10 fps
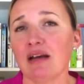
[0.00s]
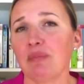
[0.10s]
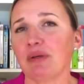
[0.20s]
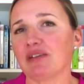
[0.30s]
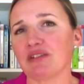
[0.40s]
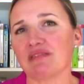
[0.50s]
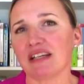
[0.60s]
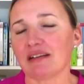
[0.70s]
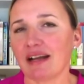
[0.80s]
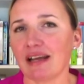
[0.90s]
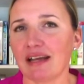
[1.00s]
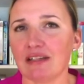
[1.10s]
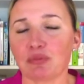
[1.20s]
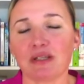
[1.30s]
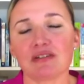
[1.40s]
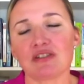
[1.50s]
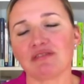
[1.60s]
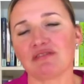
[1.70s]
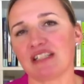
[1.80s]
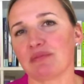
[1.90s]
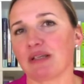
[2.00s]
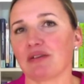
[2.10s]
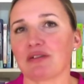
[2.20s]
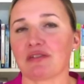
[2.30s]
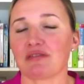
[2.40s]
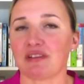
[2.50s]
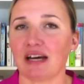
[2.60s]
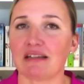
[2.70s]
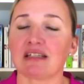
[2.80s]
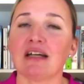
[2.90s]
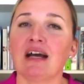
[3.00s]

because of their age, because of this, because of that.